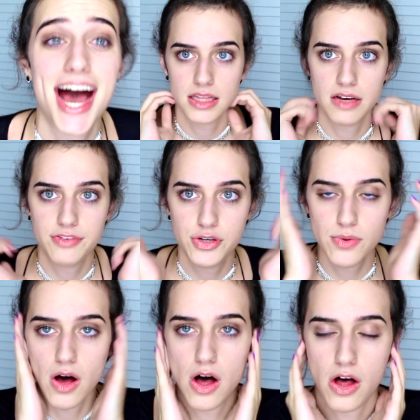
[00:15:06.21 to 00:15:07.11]
I love
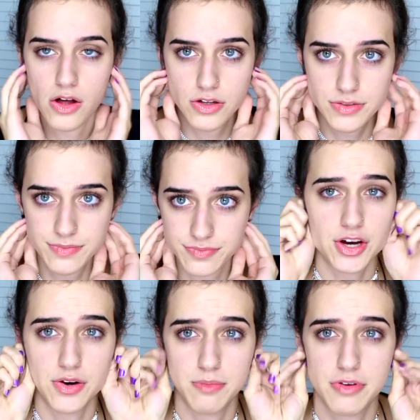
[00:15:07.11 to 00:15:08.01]
you all.
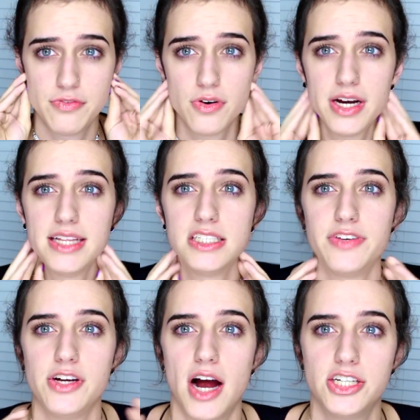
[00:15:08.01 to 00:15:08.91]
No, before I end this video,